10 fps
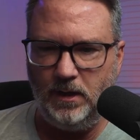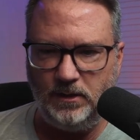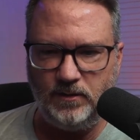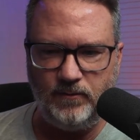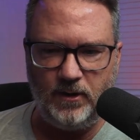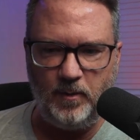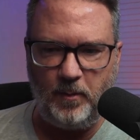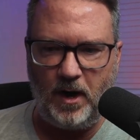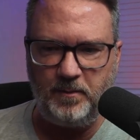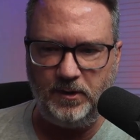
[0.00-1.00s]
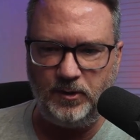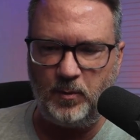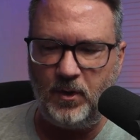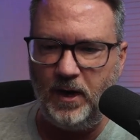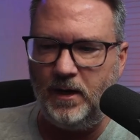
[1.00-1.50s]
it's a very popular
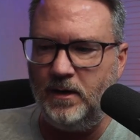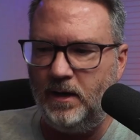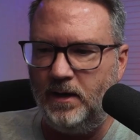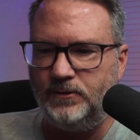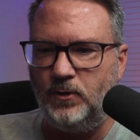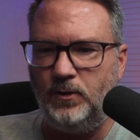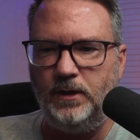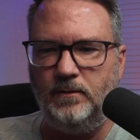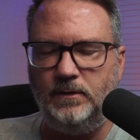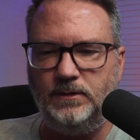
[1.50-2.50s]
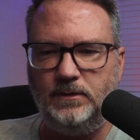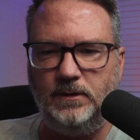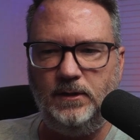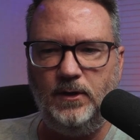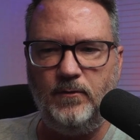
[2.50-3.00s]
brand, and it's only, it's a
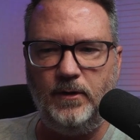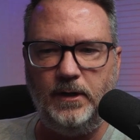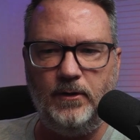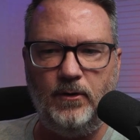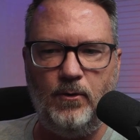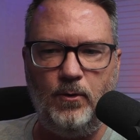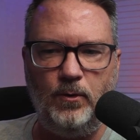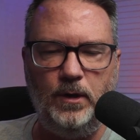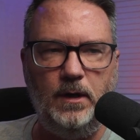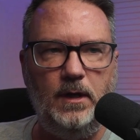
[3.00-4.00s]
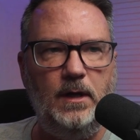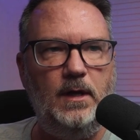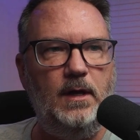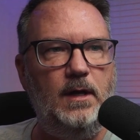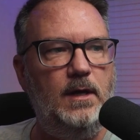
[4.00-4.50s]
little over a year old.
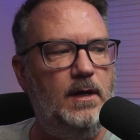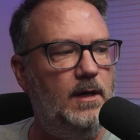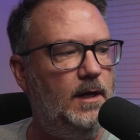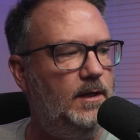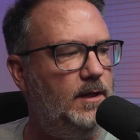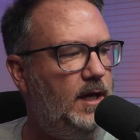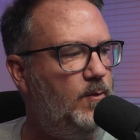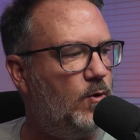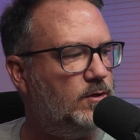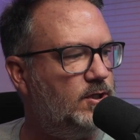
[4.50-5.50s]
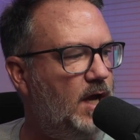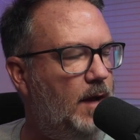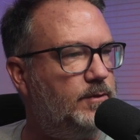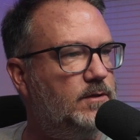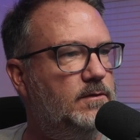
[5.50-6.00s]
The keyboard
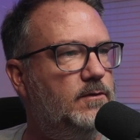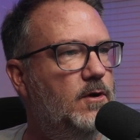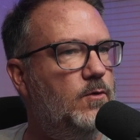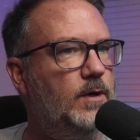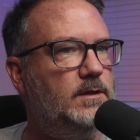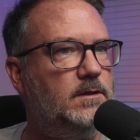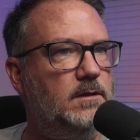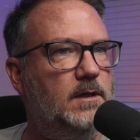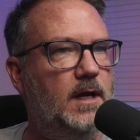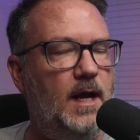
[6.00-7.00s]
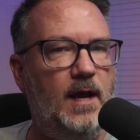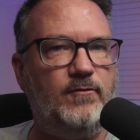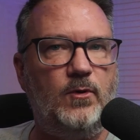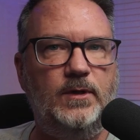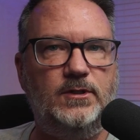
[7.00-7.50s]
stops for no reason, and I have
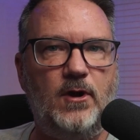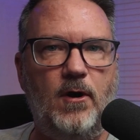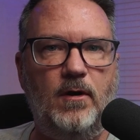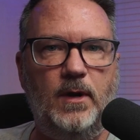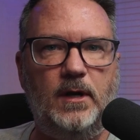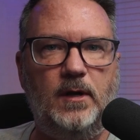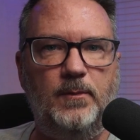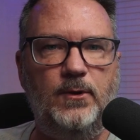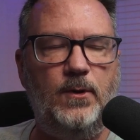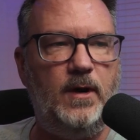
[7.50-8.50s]
to restart my computer